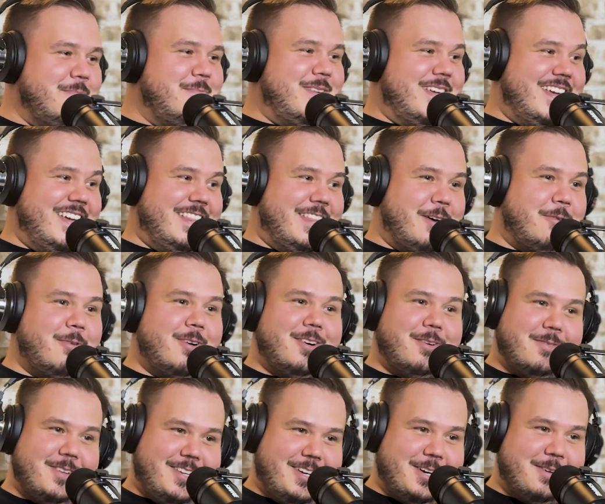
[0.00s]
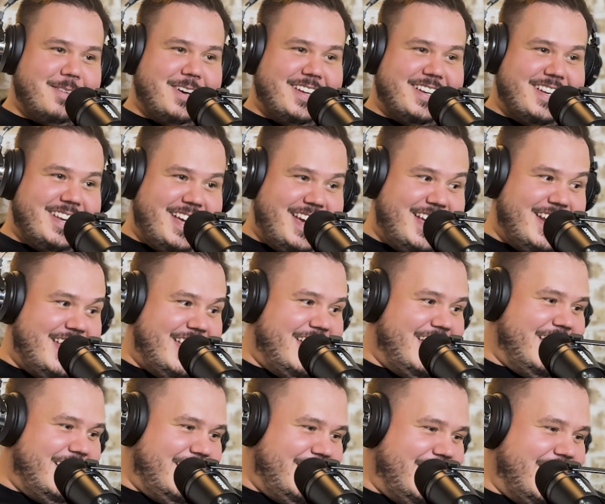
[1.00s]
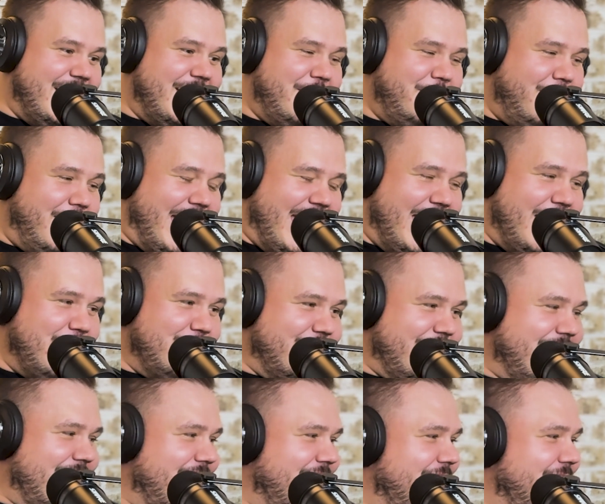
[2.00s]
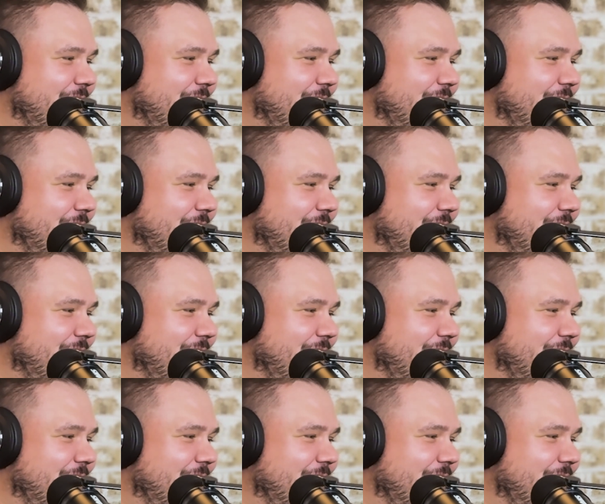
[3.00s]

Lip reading: Being that we're going to talk about dating, I don't have any